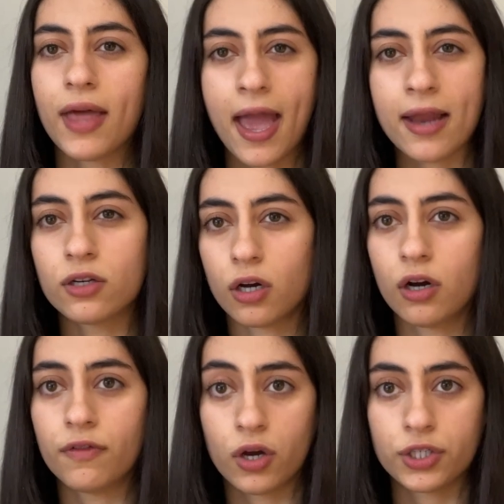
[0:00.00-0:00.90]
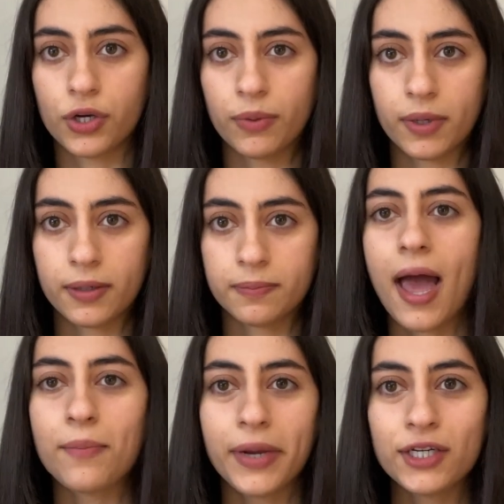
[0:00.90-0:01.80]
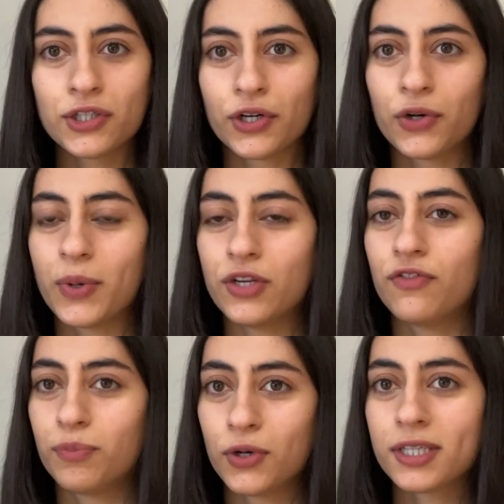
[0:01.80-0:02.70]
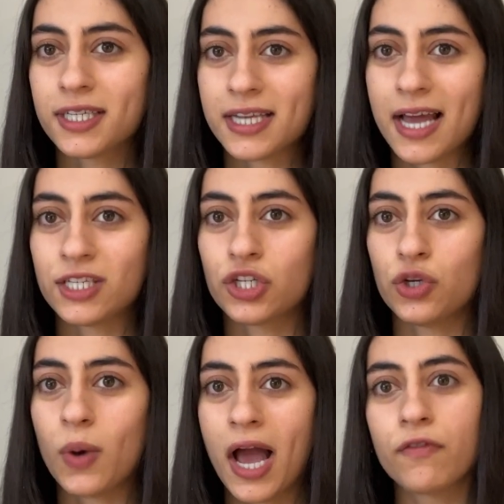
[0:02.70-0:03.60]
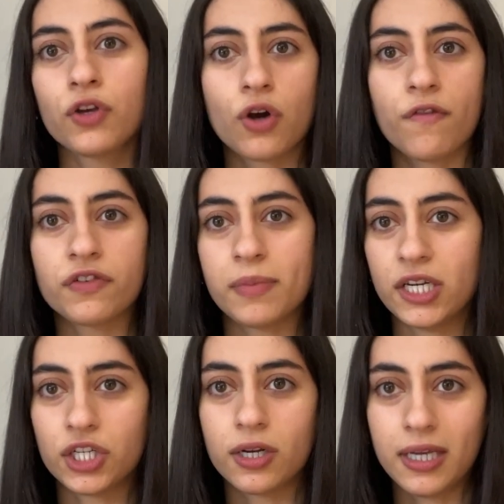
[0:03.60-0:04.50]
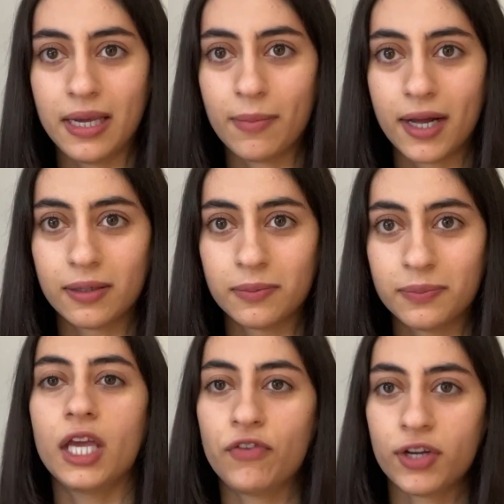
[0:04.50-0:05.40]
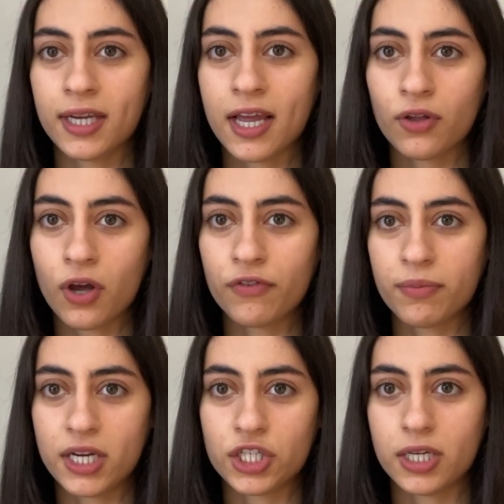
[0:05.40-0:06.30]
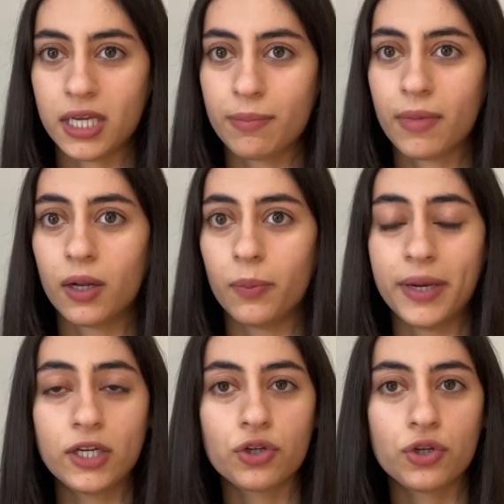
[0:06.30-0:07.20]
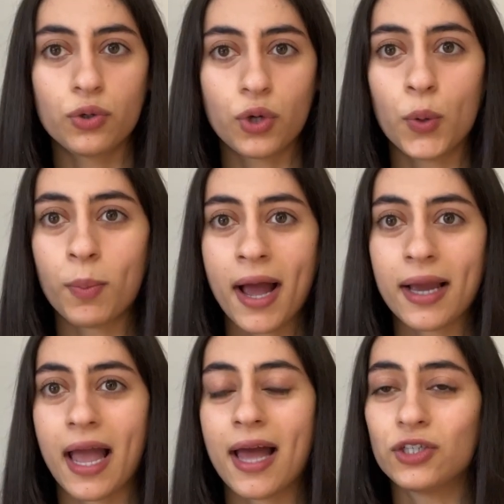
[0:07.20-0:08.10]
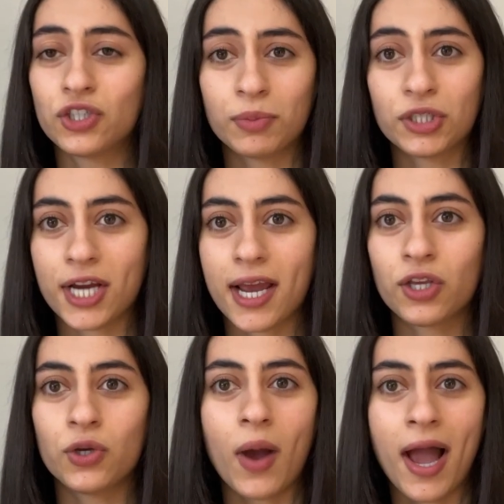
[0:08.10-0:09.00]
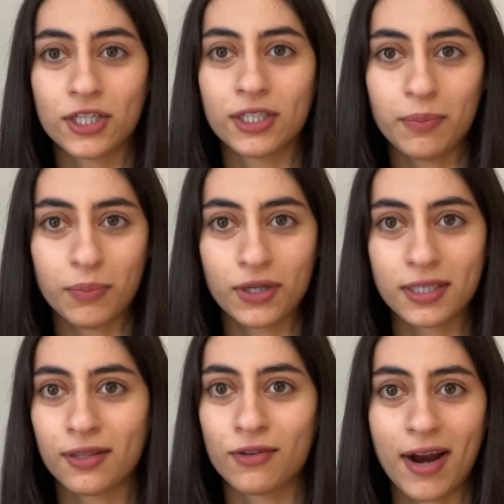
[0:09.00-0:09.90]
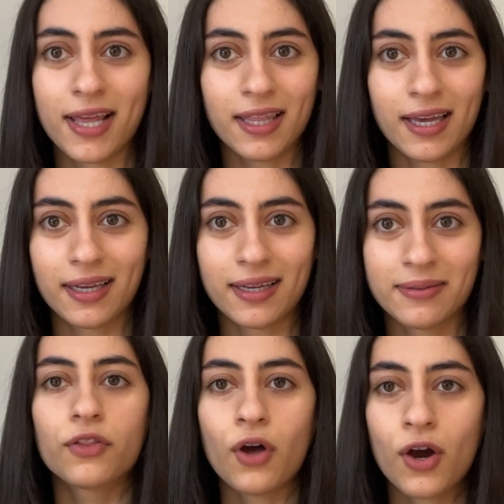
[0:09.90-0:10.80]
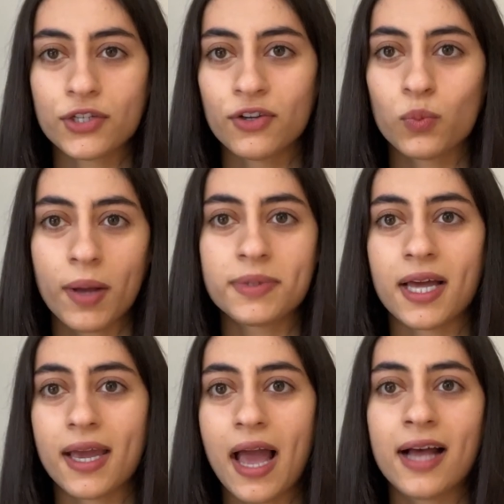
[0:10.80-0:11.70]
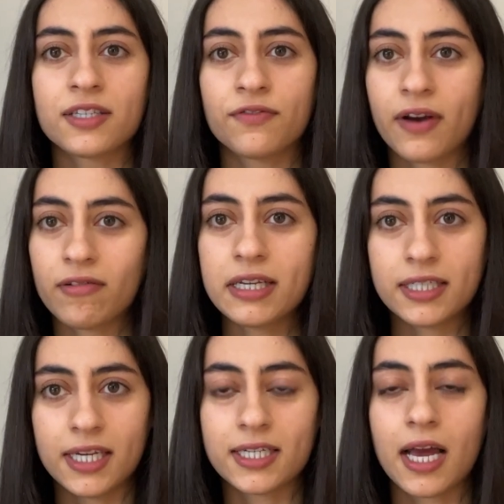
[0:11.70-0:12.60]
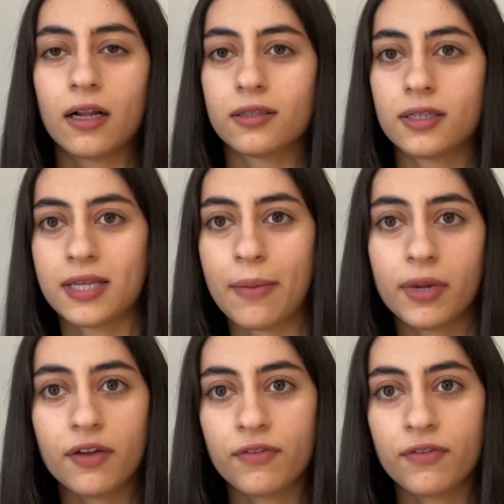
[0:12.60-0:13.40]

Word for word: the end of October and make sure when you've booked the test, you have your confirmation email. If you didn't get the confirmation email, make sure you go back and double check you actually booked the right thing. The Oxford website has a very detailed 10 minute